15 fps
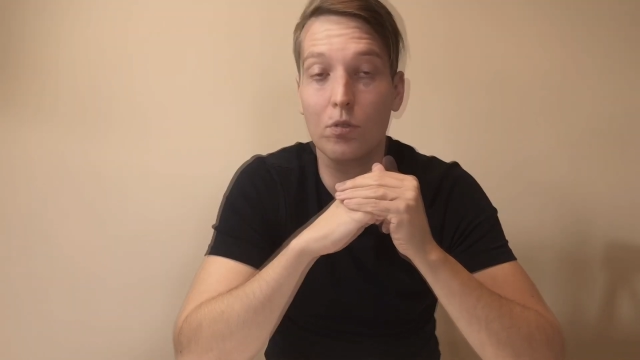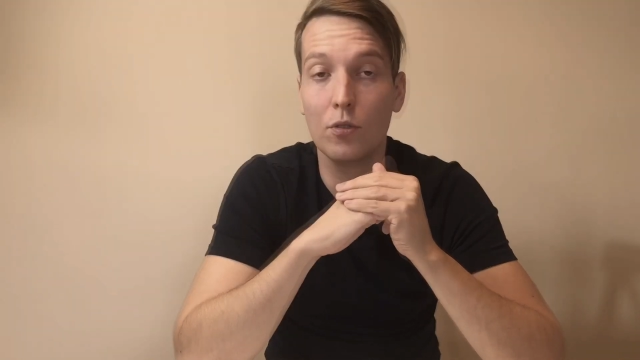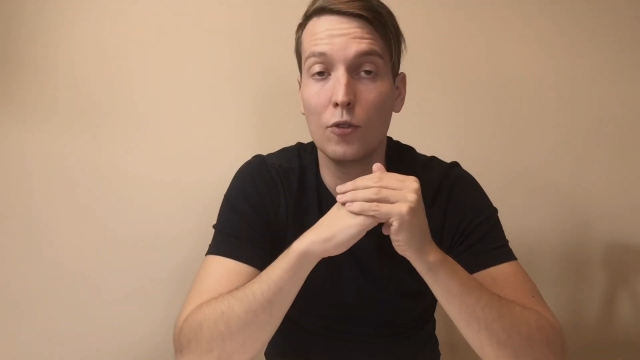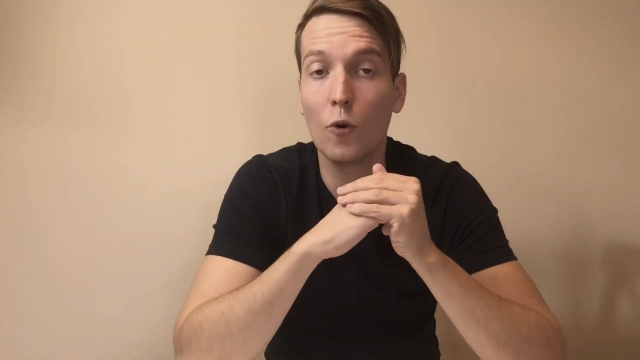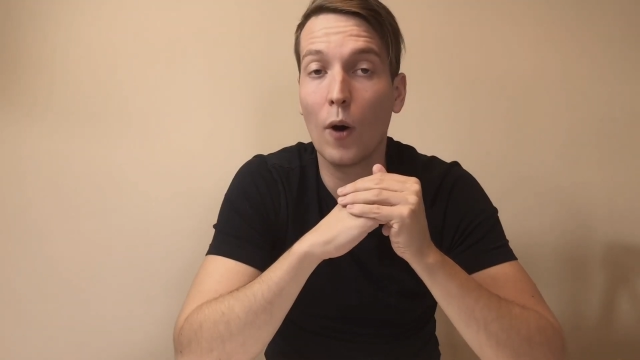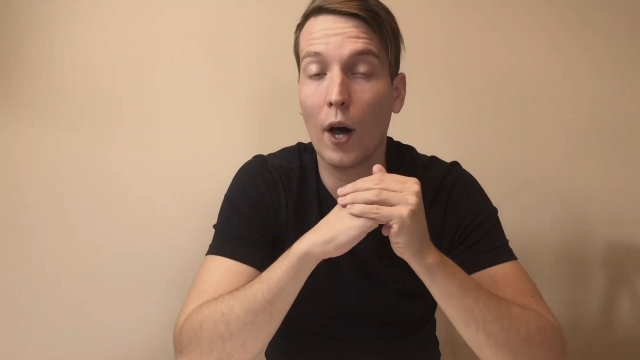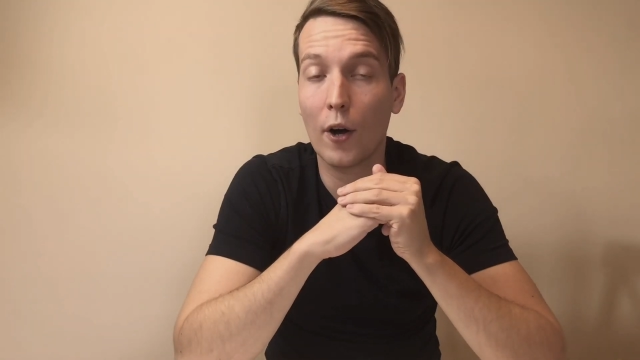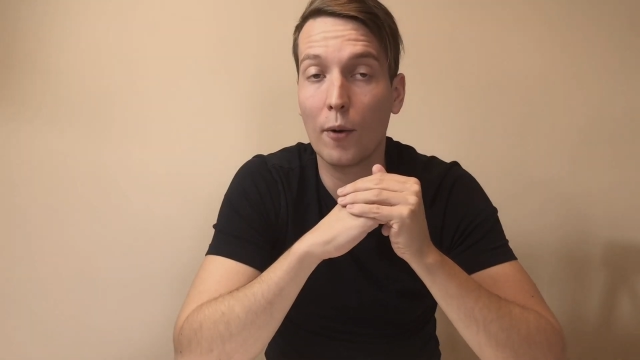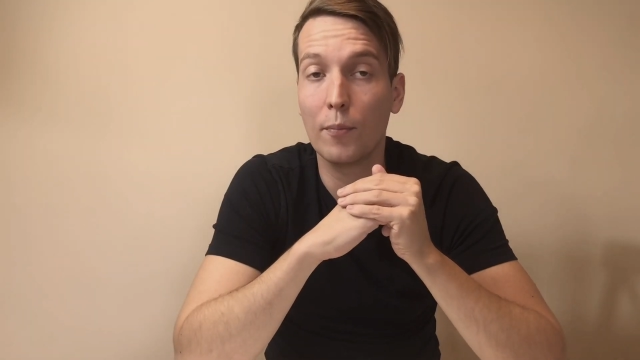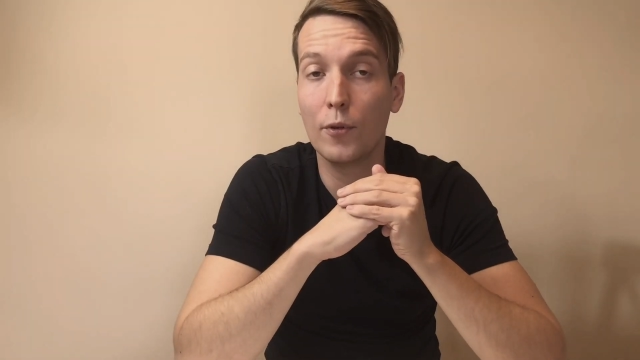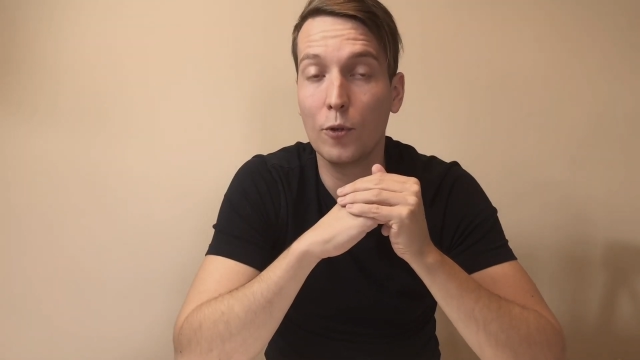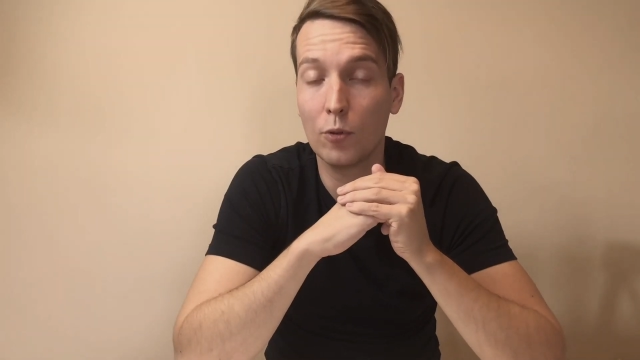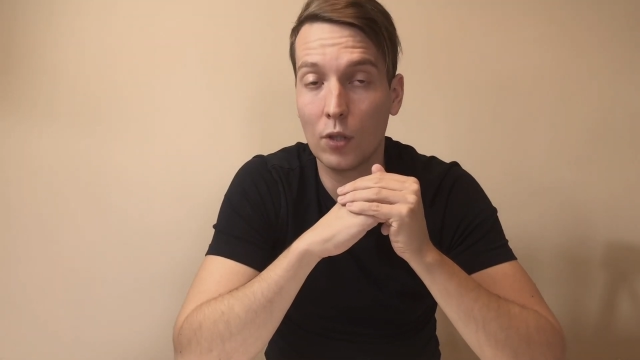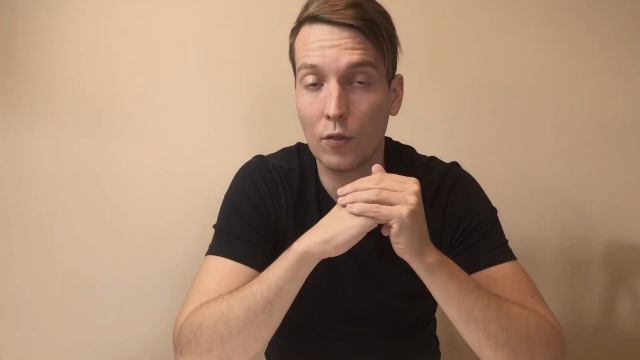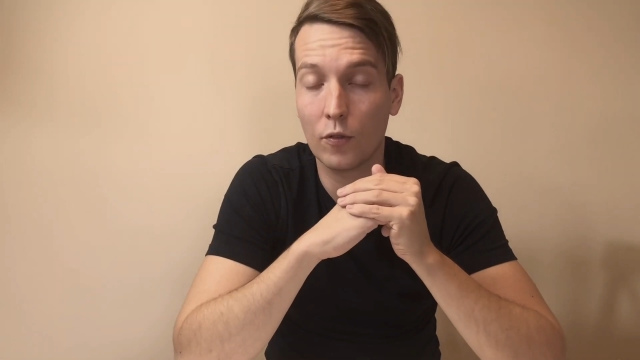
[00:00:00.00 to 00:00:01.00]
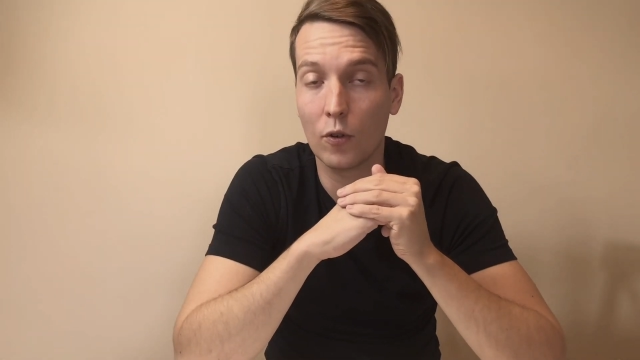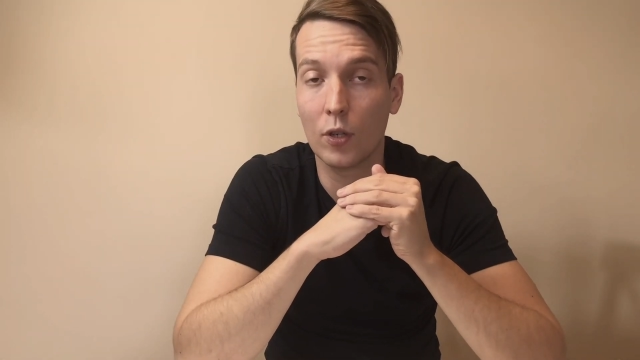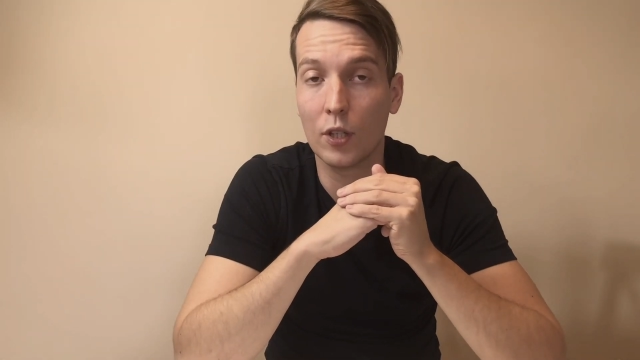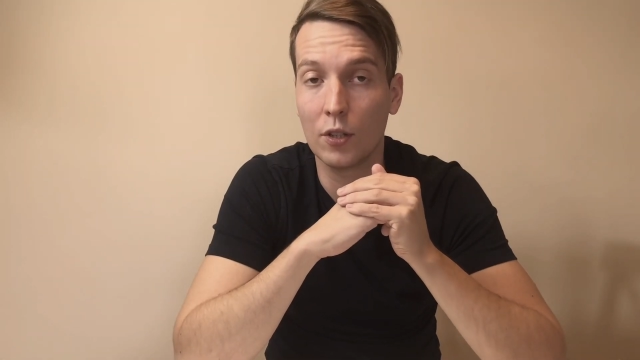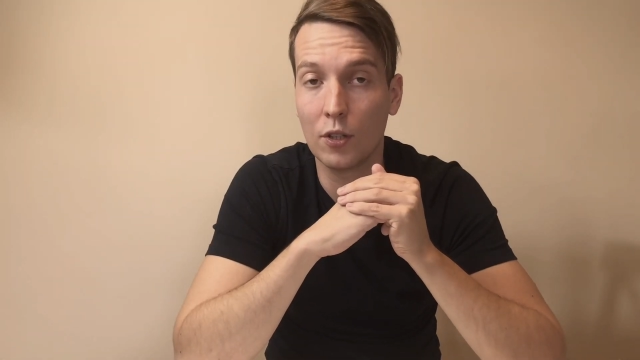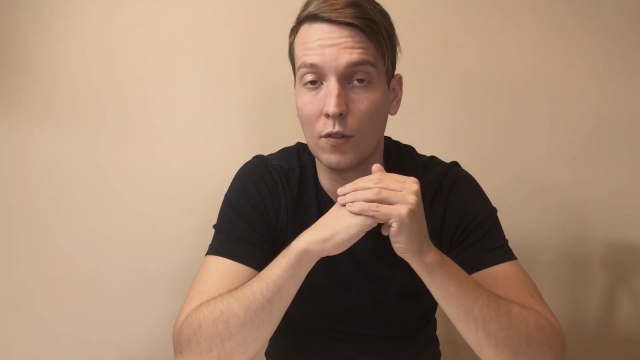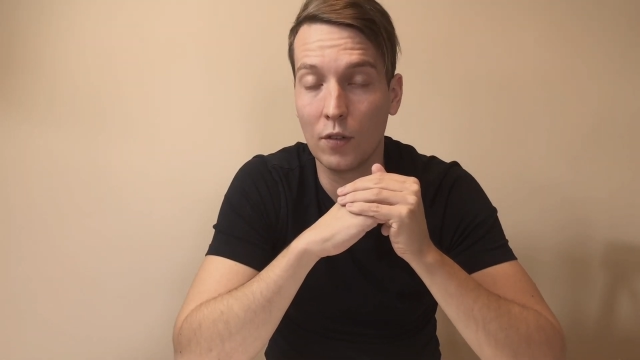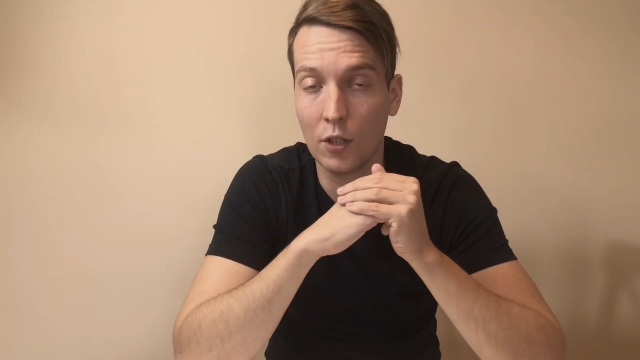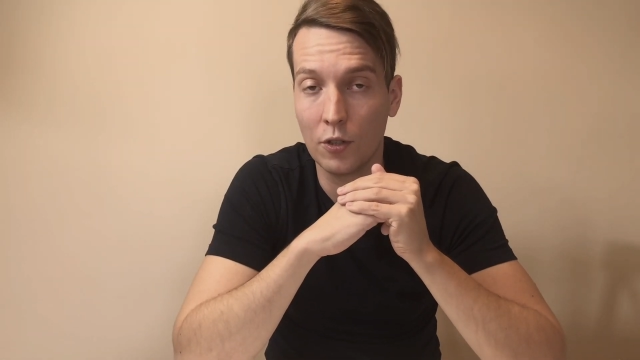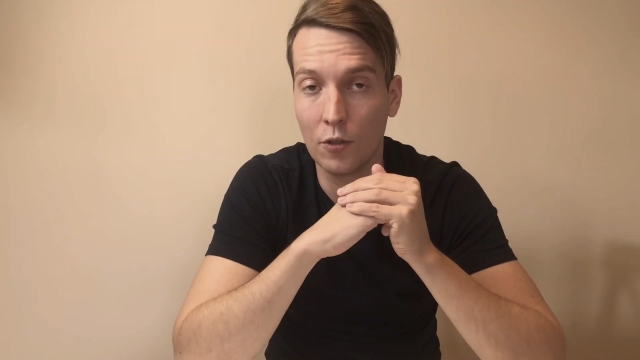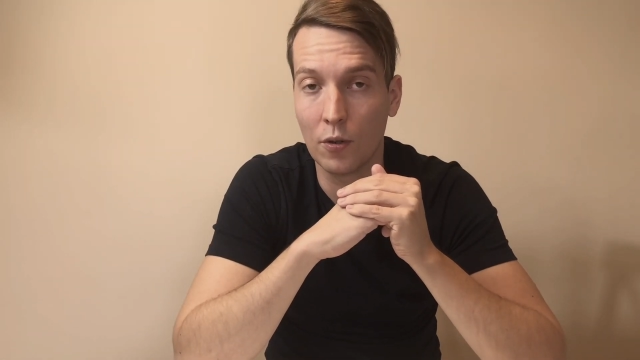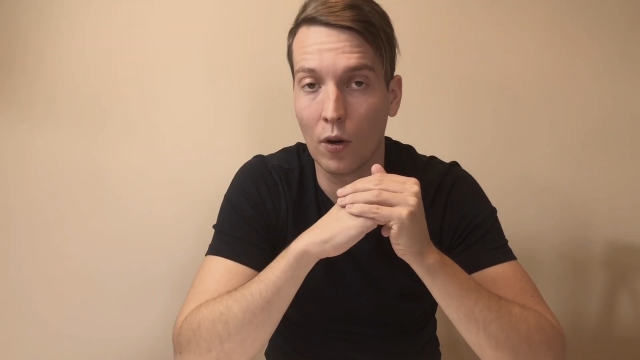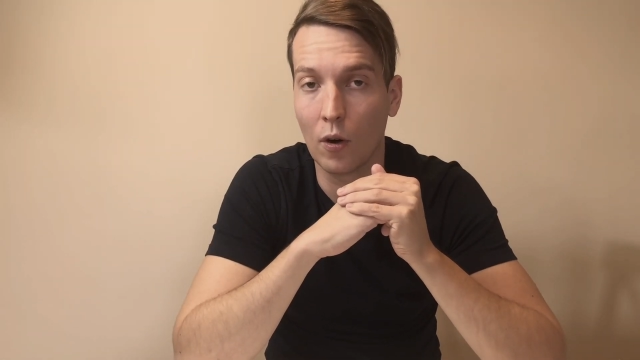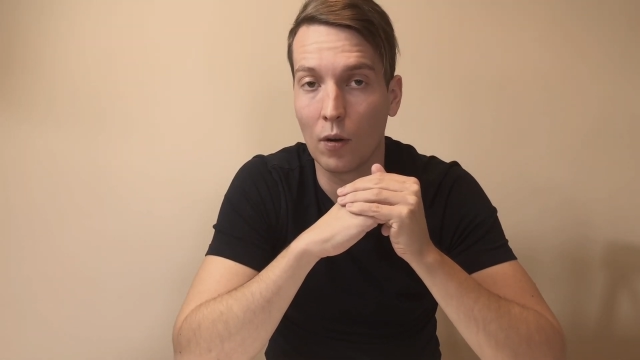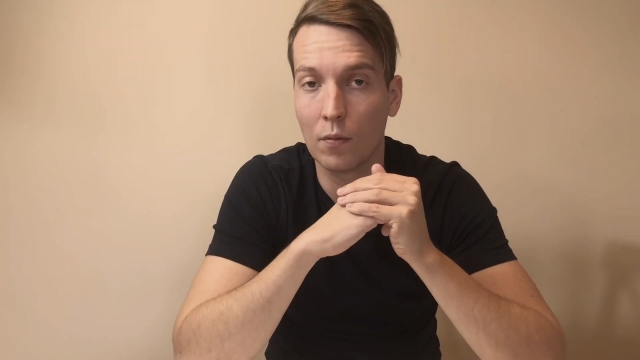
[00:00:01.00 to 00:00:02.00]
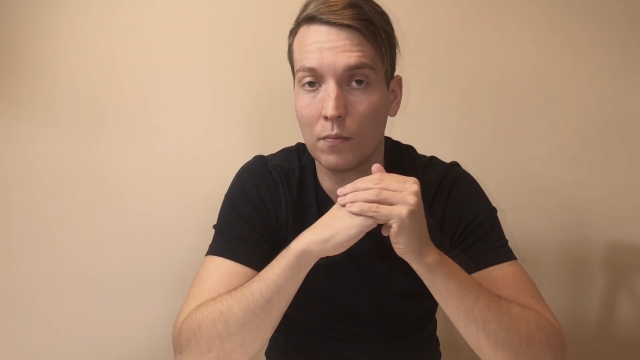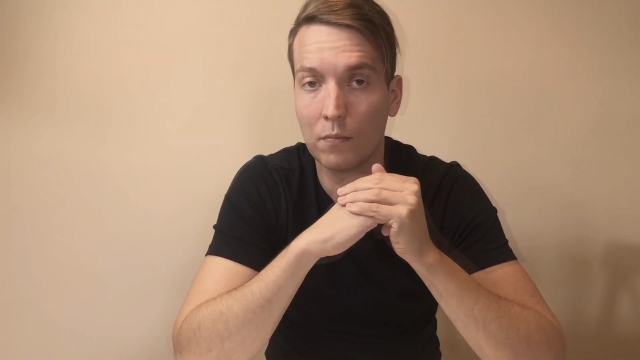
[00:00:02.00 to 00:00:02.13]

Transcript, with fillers: You are a beautiful individual.